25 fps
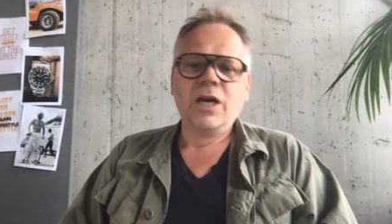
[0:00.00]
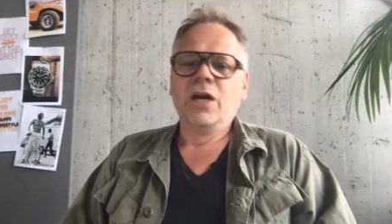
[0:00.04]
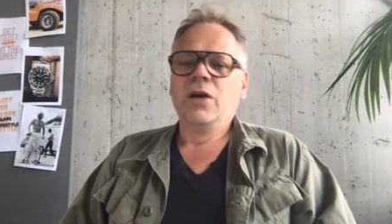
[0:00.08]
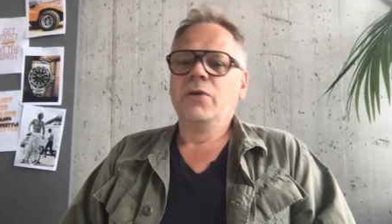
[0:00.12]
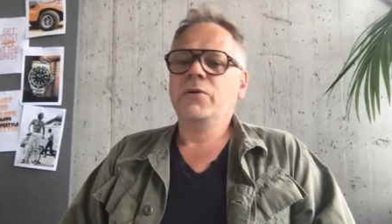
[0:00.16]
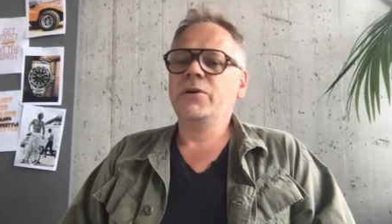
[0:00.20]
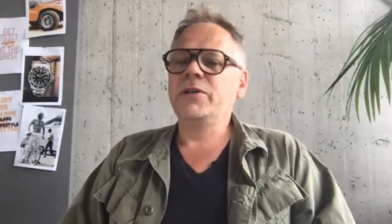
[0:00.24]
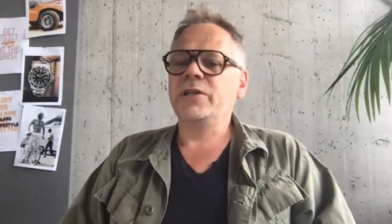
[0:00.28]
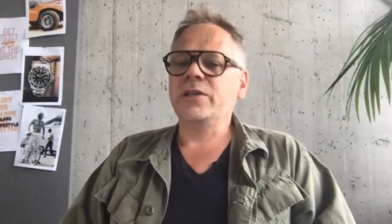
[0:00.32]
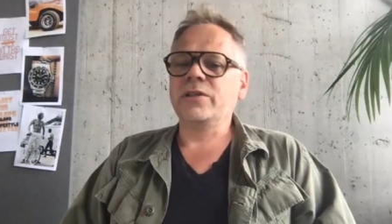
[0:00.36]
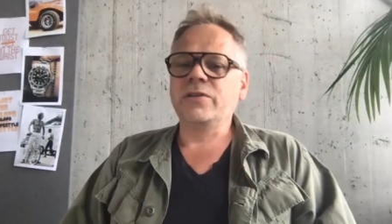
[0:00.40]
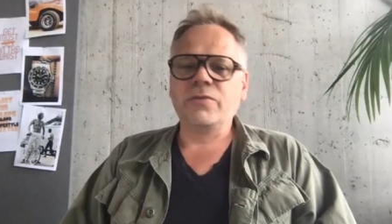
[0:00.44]

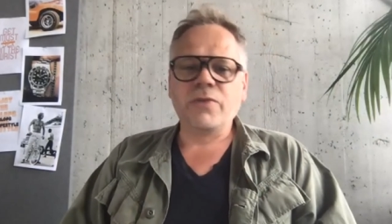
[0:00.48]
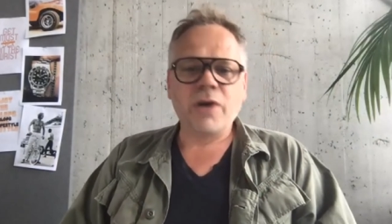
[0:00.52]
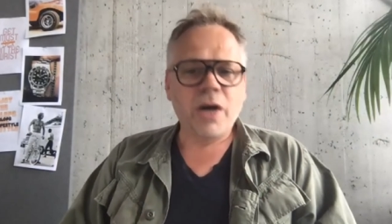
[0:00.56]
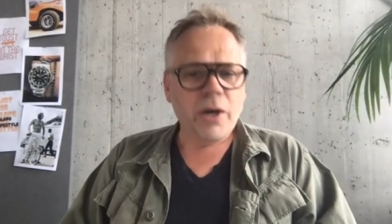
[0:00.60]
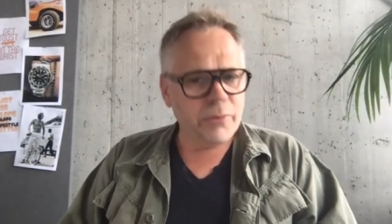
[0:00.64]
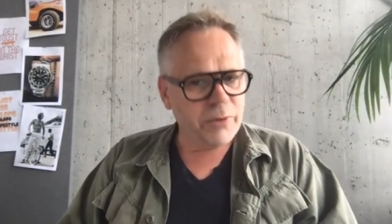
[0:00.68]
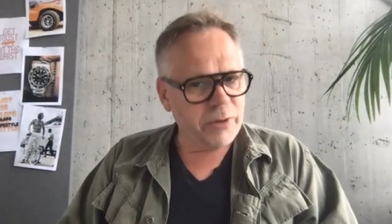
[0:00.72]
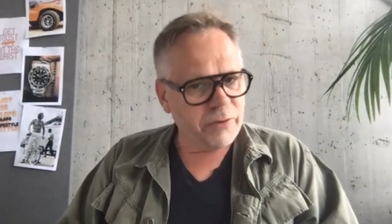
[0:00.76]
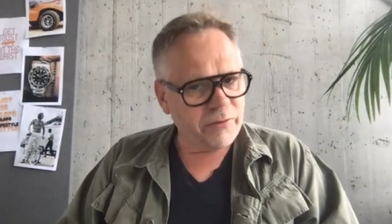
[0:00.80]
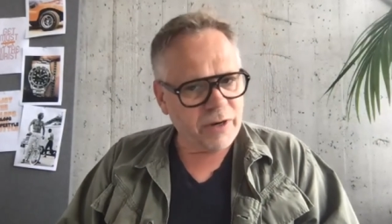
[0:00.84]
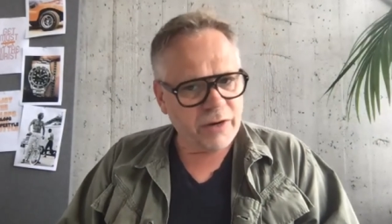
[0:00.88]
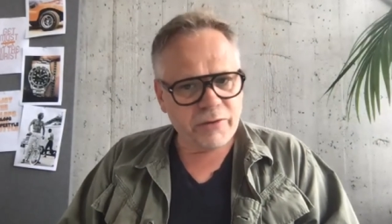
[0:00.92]
which is
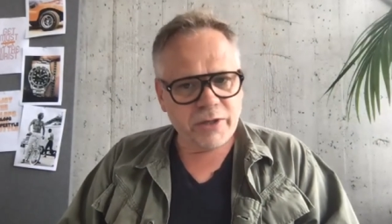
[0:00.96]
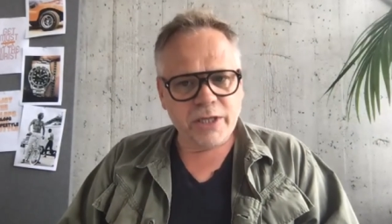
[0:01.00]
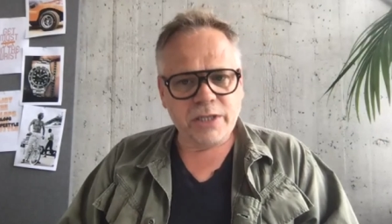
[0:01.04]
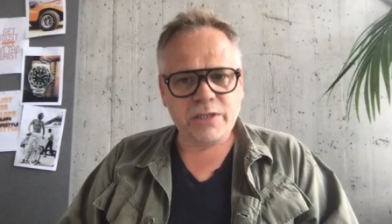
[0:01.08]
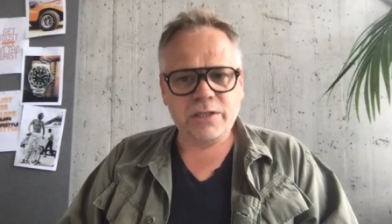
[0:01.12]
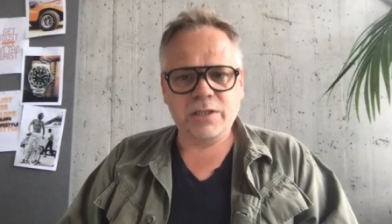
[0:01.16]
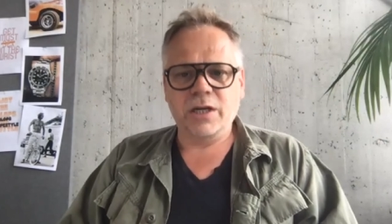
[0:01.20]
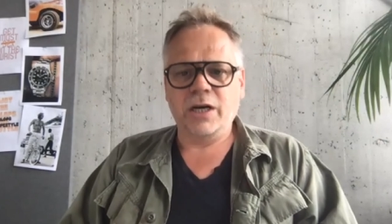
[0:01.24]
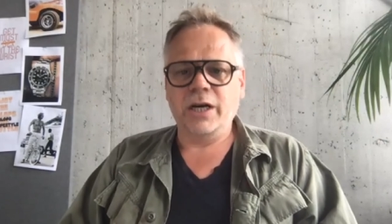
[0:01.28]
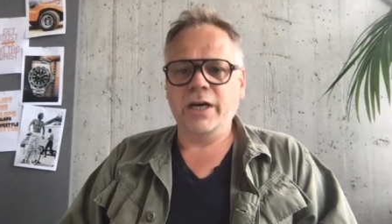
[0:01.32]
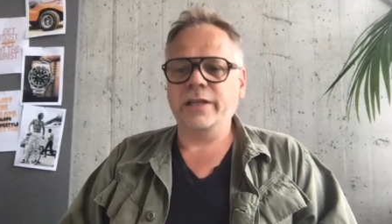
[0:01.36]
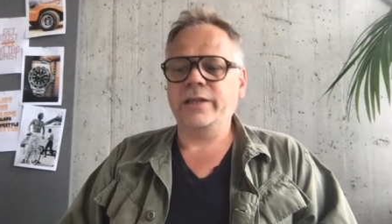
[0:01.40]
very, very
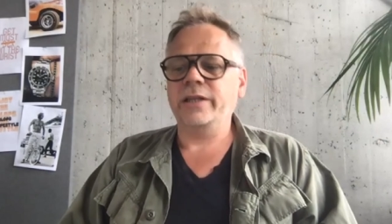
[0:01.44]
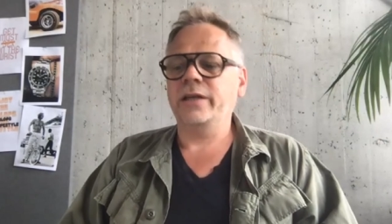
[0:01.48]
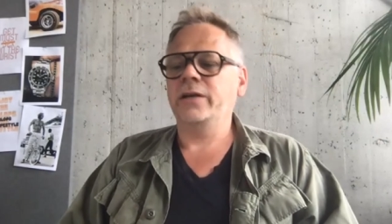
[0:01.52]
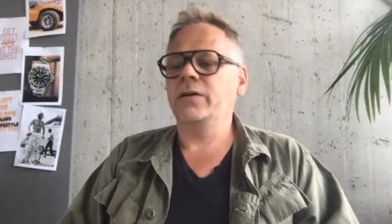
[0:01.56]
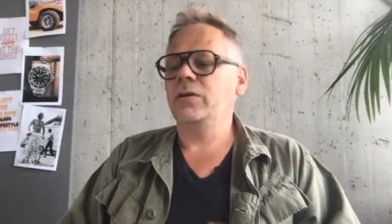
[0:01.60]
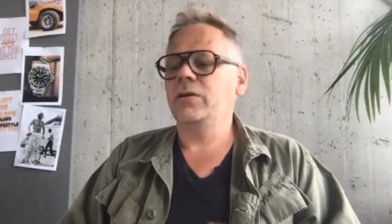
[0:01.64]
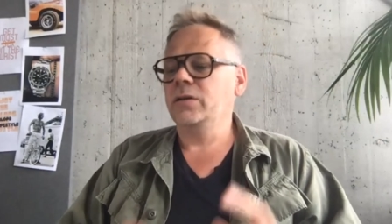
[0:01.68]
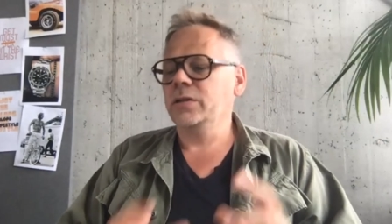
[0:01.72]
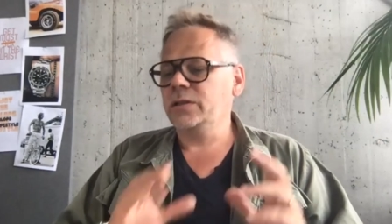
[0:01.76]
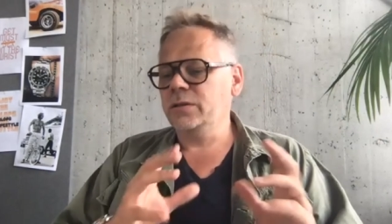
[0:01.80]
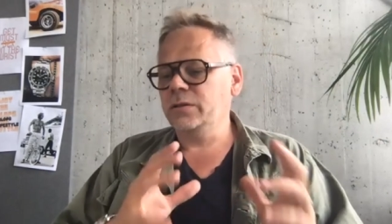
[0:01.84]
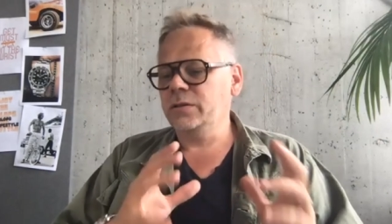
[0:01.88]
exciting,
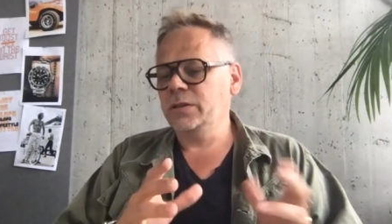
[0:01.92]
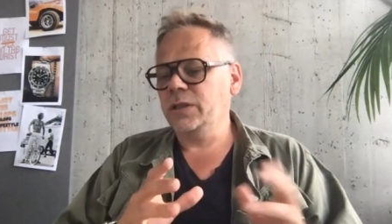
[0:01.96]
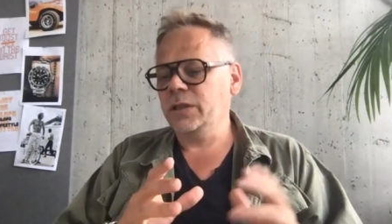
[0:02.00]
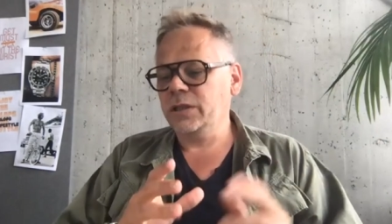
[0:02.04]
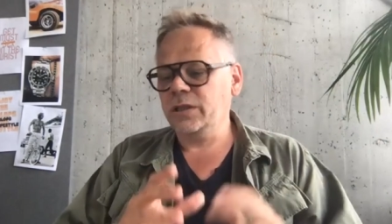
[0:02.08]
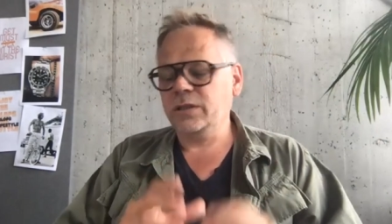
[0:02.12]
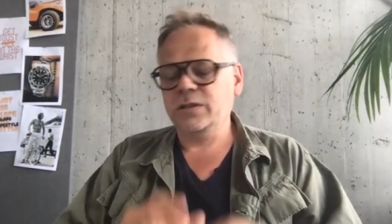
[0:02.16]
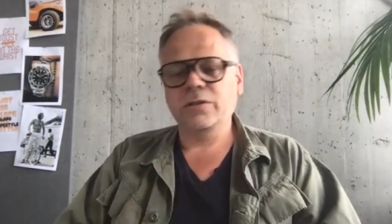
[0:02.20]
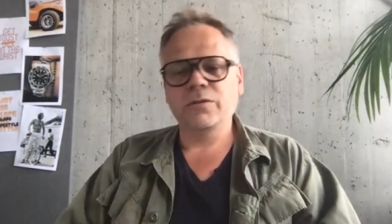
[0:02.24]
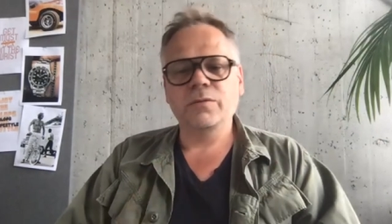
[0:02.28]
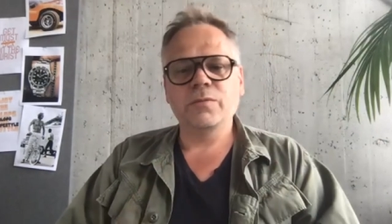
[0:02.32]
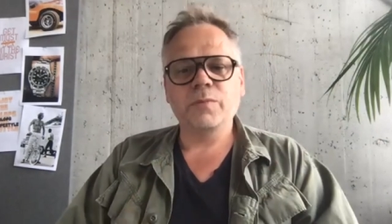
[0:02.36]
also
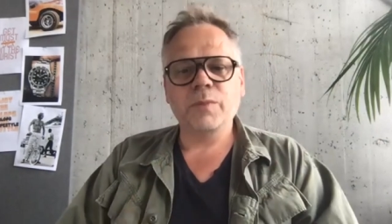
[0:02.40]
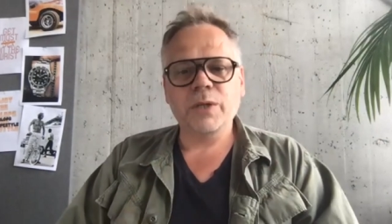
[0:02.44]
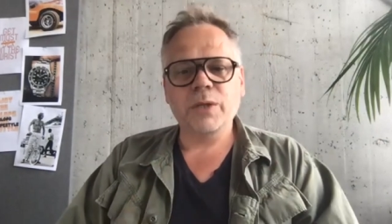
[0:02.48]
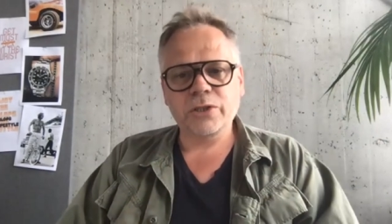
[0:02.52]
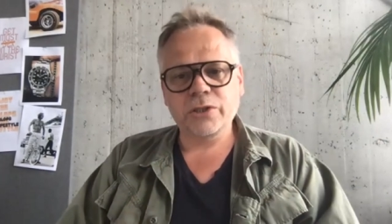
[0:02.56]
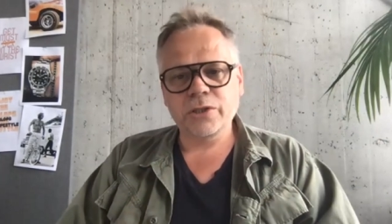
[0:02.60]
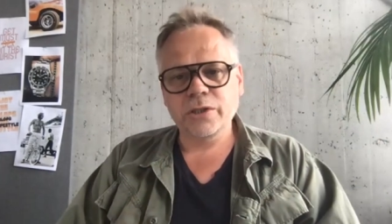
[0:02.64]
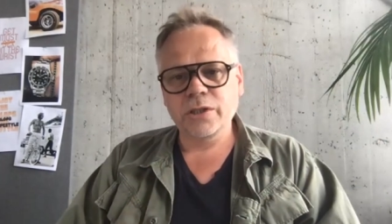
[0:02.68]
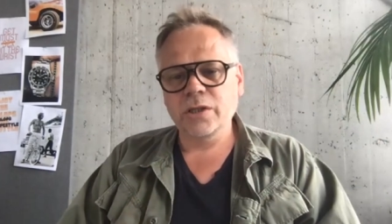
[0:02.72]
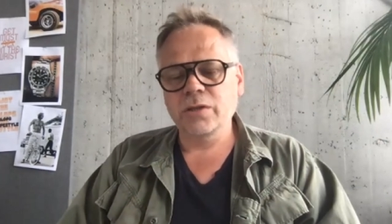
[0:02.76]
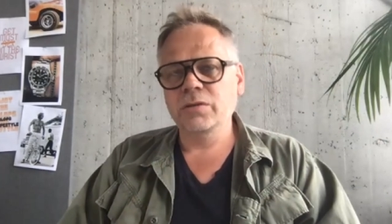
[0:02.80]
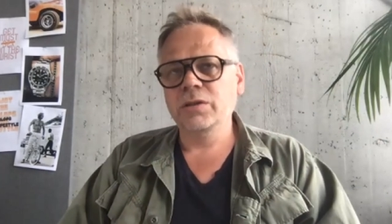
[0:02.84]
not so much
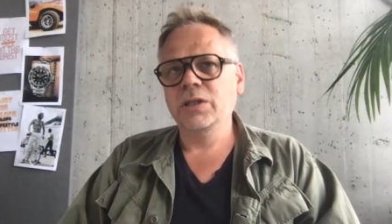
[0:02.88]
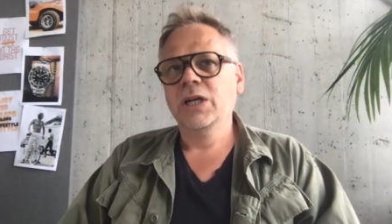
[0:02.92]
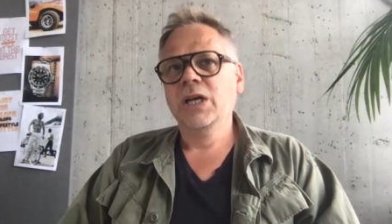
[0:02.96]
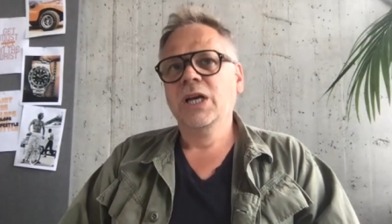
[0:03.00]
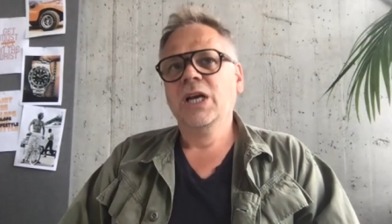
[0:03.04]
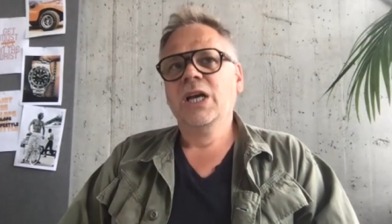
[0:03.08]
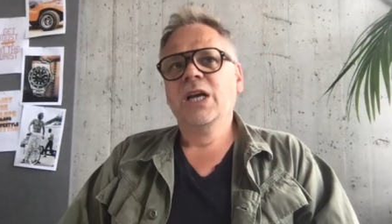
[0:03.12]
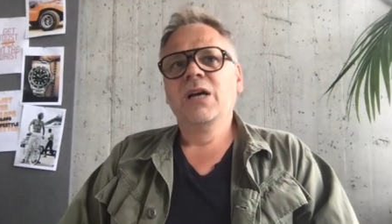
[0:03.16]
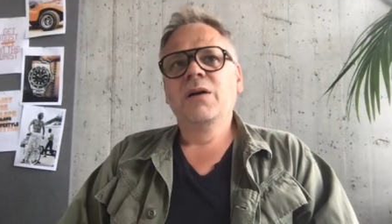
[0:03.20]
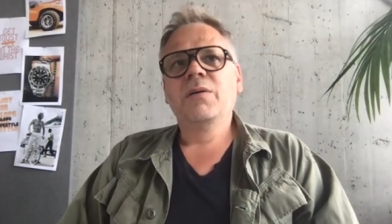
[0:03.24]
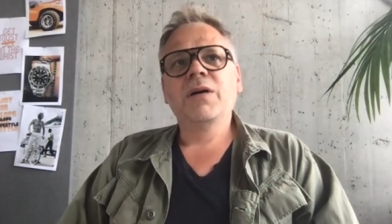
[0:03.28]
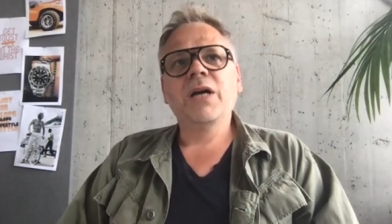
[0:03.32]
known.
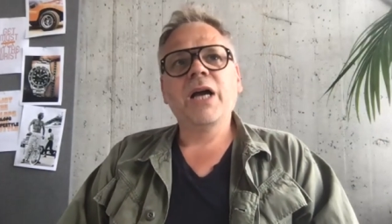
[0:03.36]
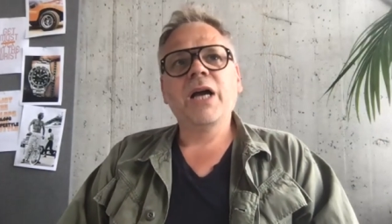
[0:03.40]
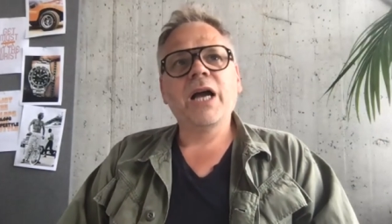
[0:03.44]
Mm.